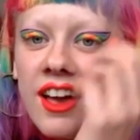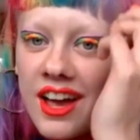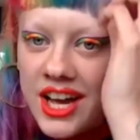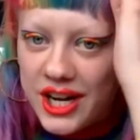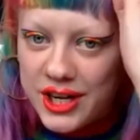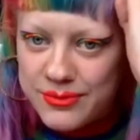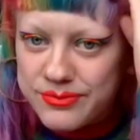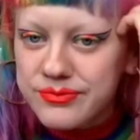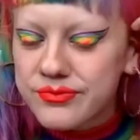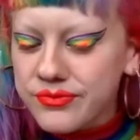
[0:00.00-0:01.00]

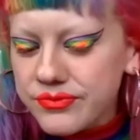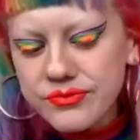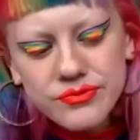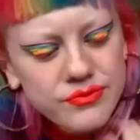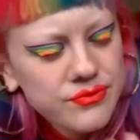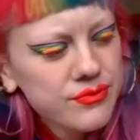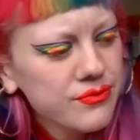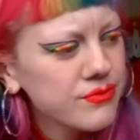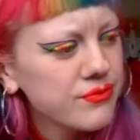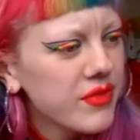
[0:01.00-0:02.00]
And
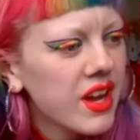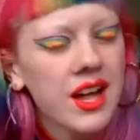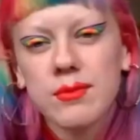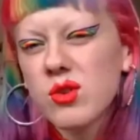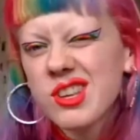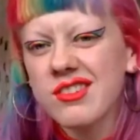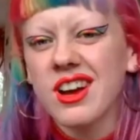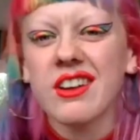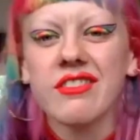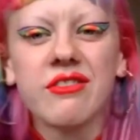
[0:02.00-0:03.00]
I'm also
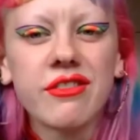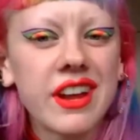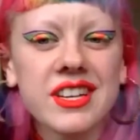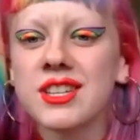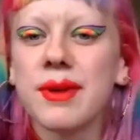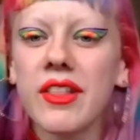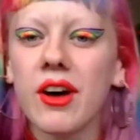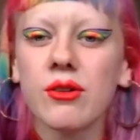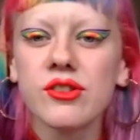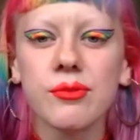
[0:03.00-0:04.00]
kind of conflicted about the
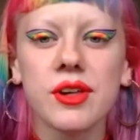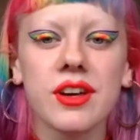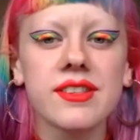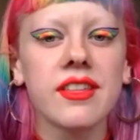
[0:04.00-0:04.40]
whole subject.